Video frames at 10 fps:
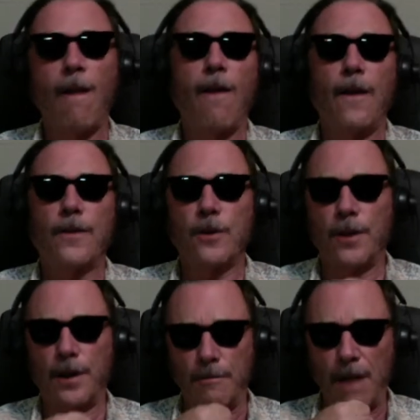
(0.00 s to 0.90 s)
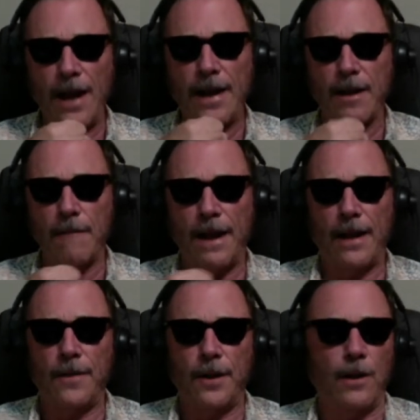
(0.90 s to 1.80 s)
So that at my command,
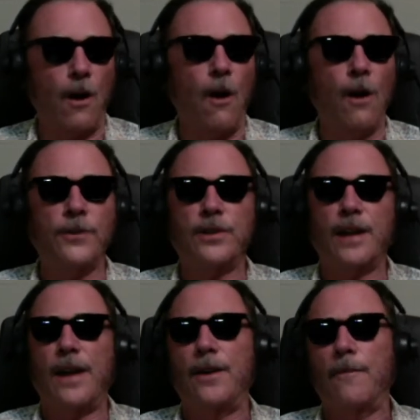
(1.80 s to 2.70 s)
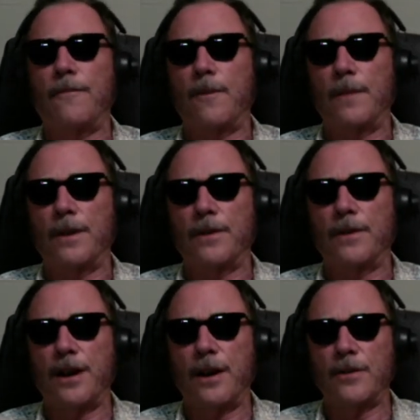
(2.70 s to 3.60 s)
they'll all stand up from their
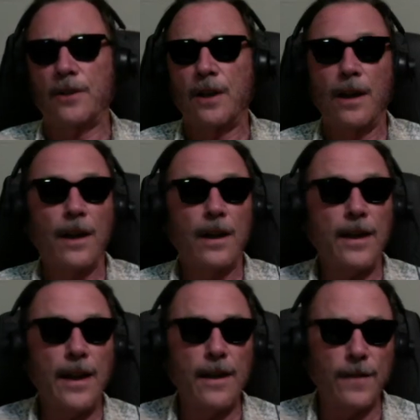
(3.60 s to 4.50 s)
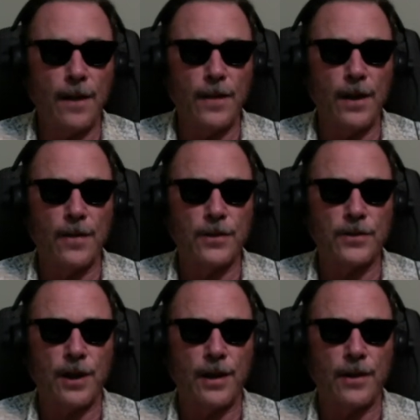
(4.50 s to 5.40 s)
chairs, even on the other
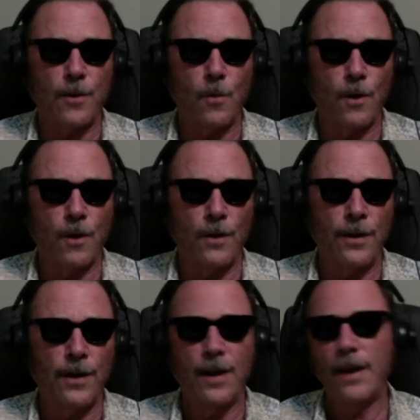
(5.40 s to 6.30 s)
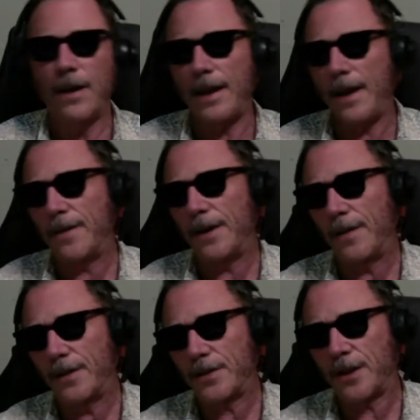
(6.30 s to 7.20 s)
side of the world, even in
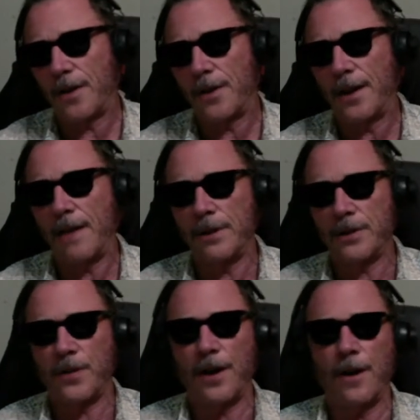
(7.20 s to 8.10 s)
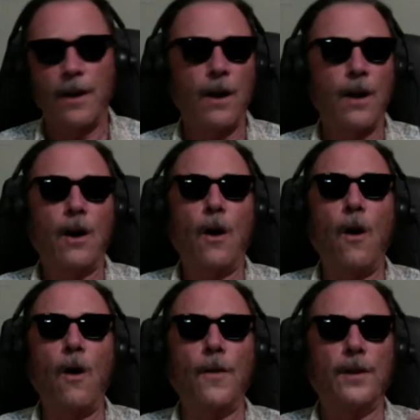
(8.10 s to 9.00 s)
the southern hemisphere.
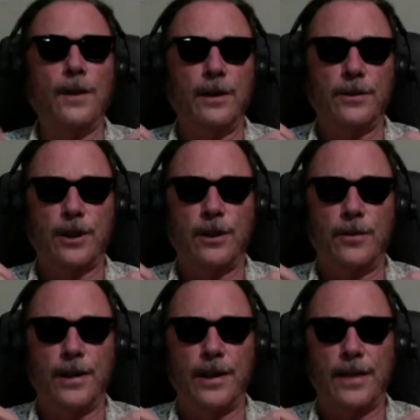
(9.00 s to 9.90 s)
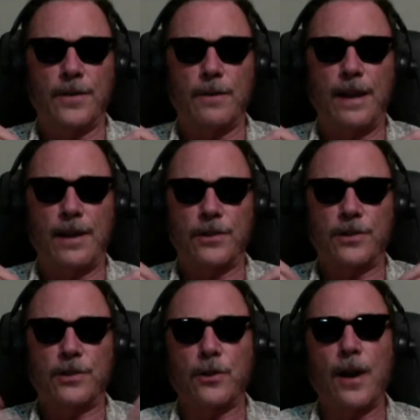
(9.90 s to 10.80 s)
All the little children get to make a
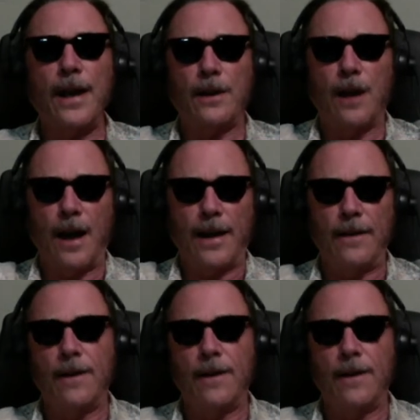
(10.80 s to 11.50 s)
straight line